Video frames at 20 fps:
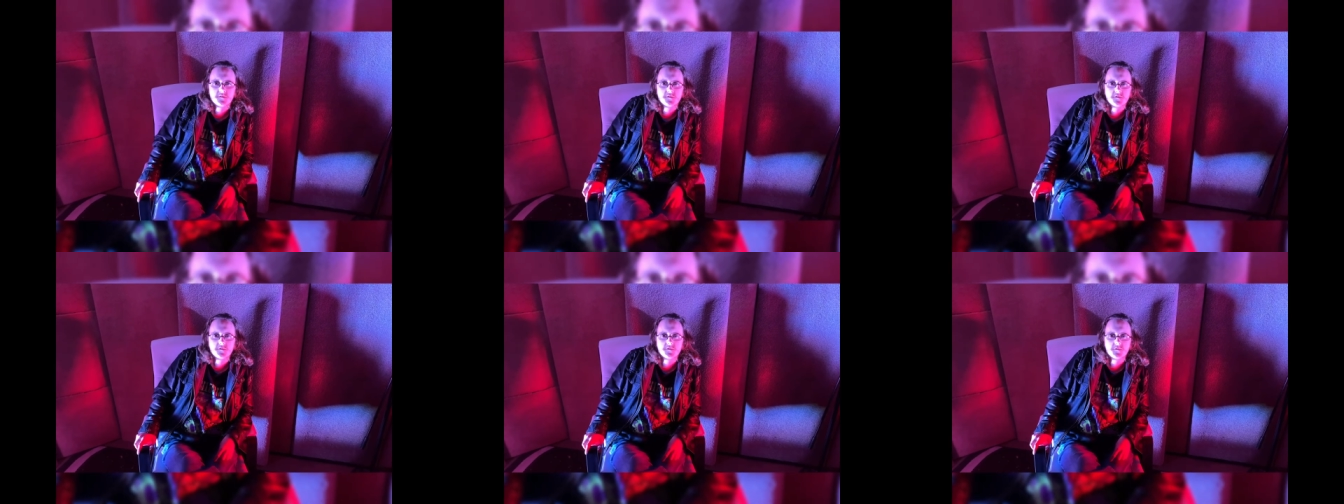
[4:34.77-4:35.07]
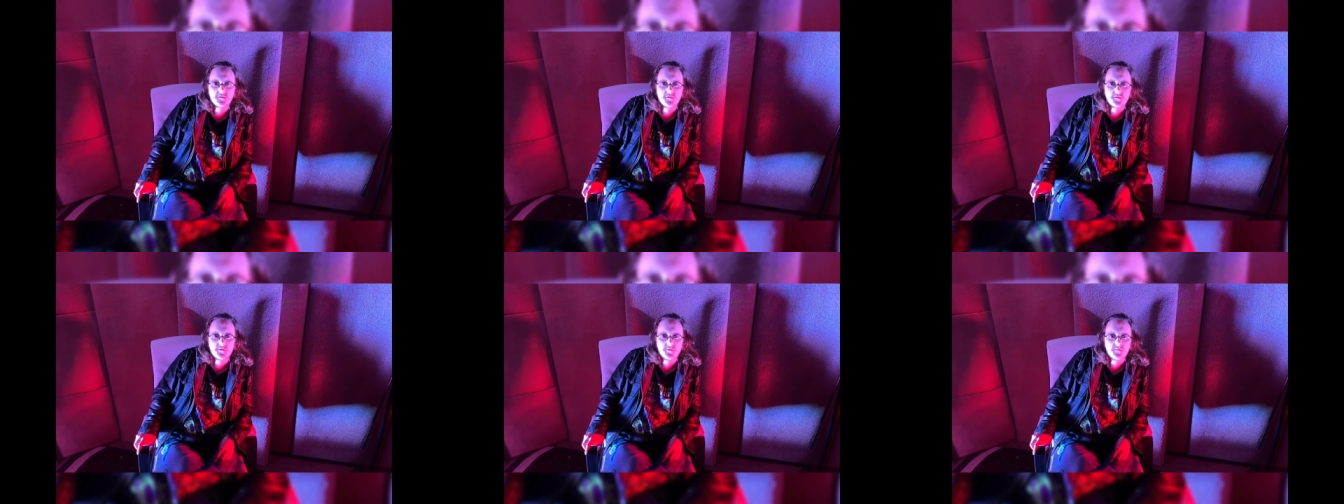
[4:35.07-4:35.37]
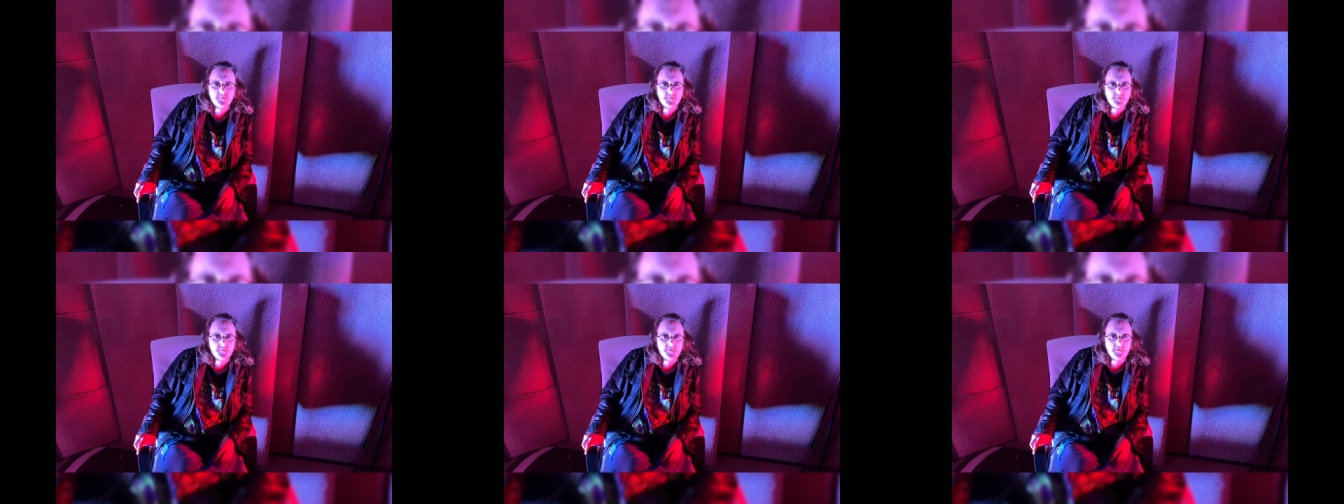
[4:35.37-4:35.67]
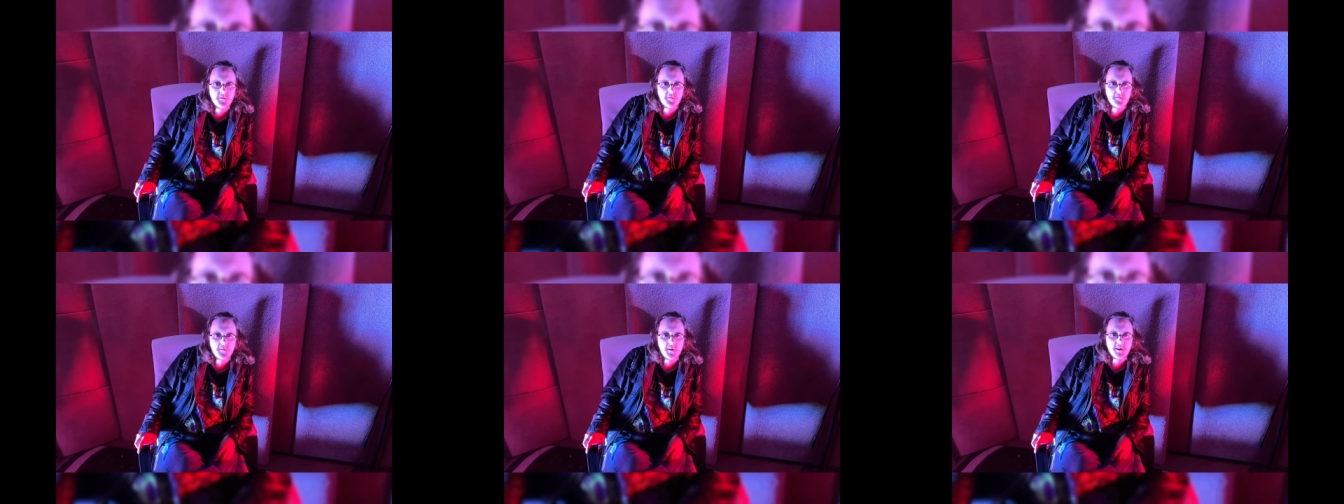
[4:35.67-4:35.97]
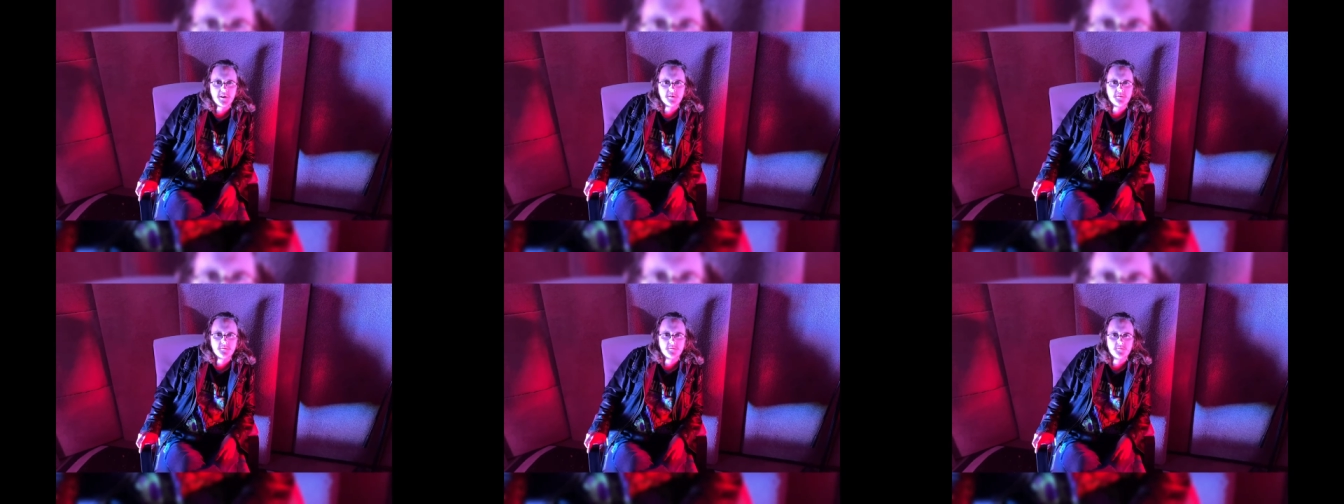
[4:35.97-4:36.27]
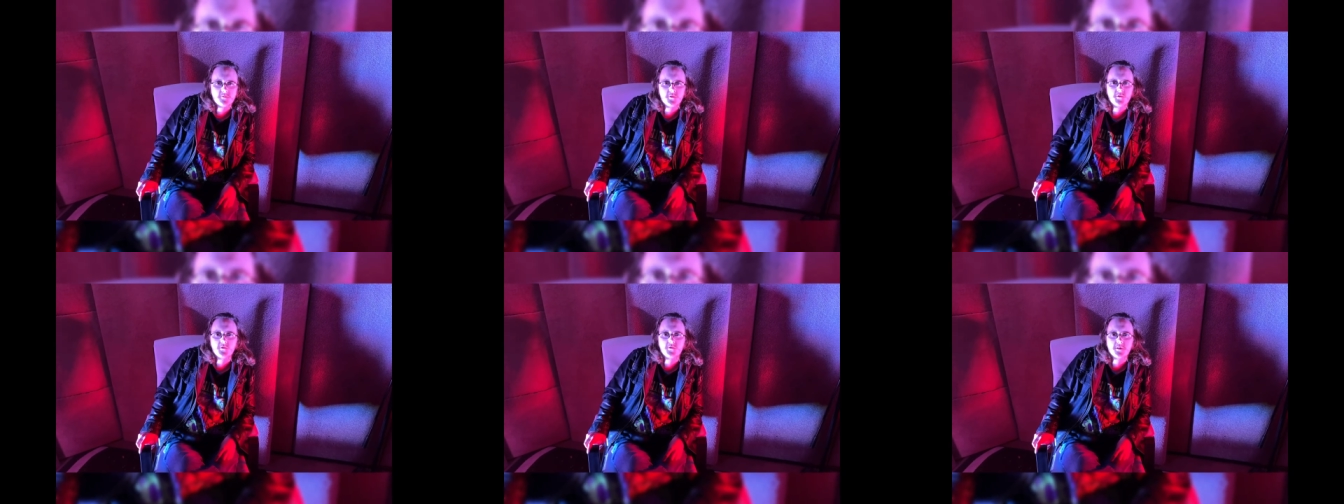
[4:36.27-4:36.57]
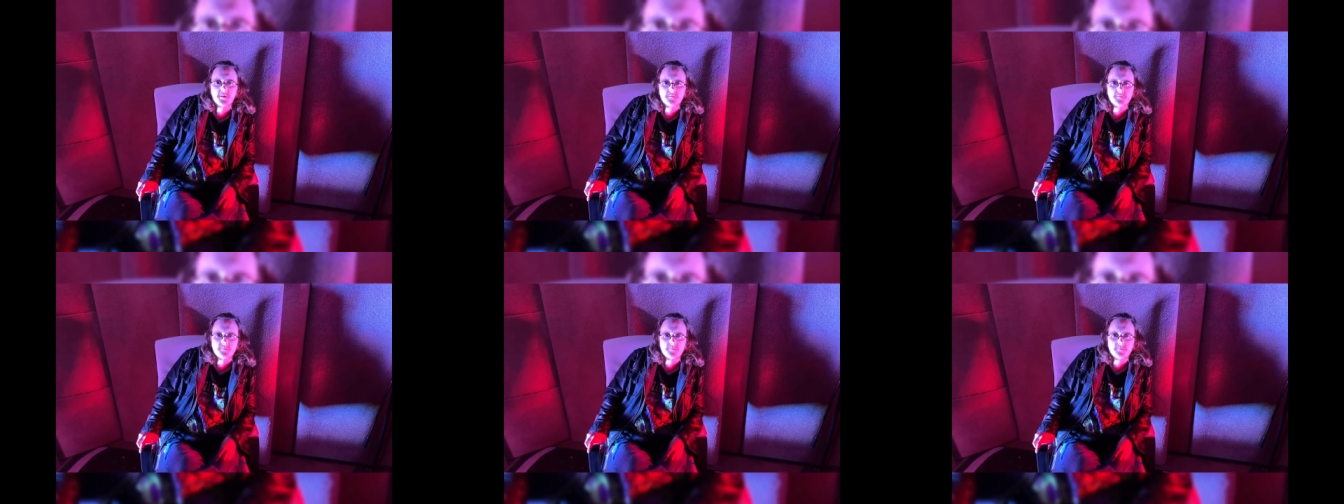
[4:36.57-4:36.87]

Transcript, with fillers: So we thought, fuck it, we'll do it.